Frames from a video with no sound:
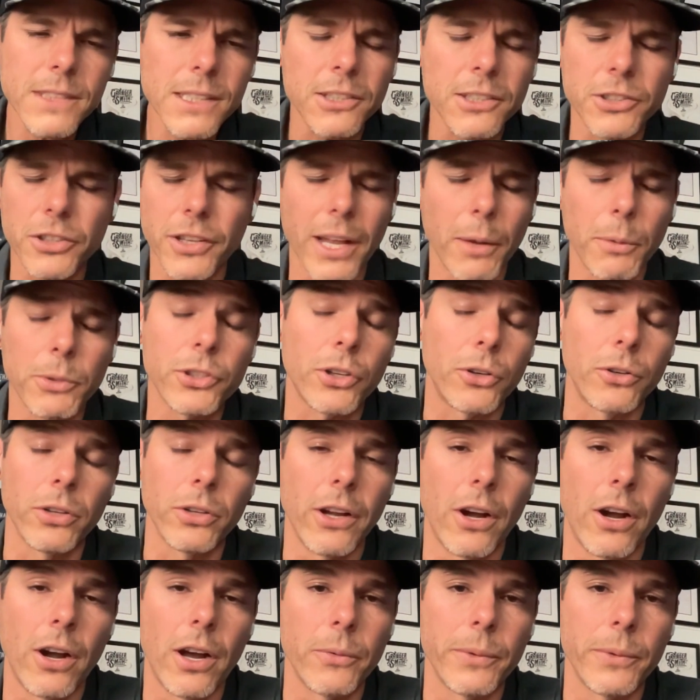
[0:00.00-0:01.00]
So that was early
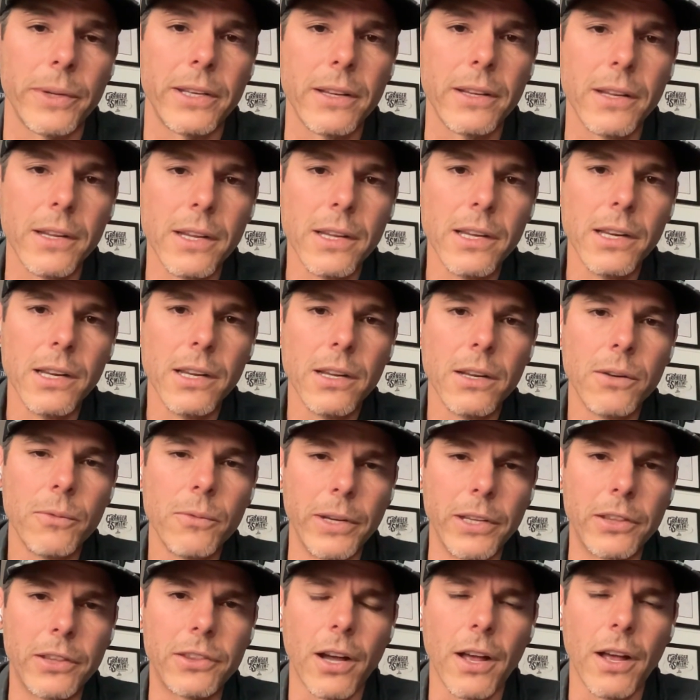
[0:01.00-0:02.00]
on.
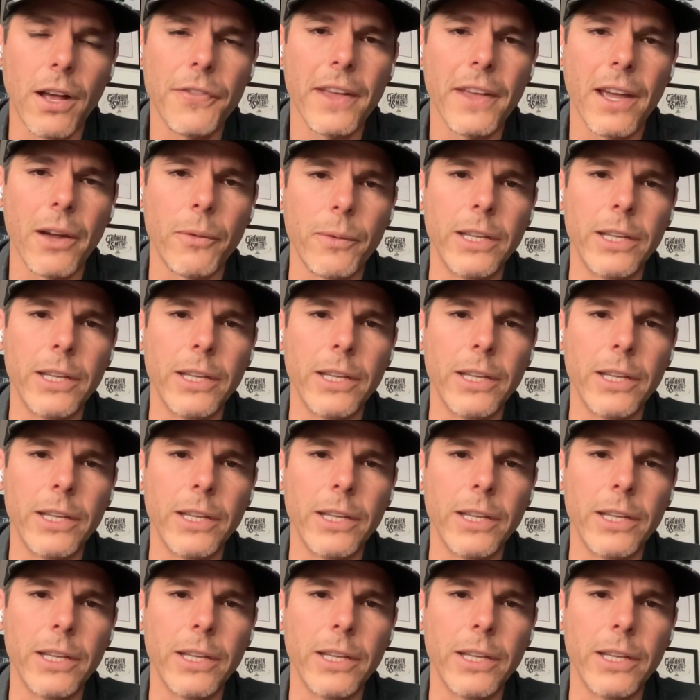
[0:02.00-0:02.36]
We thought that,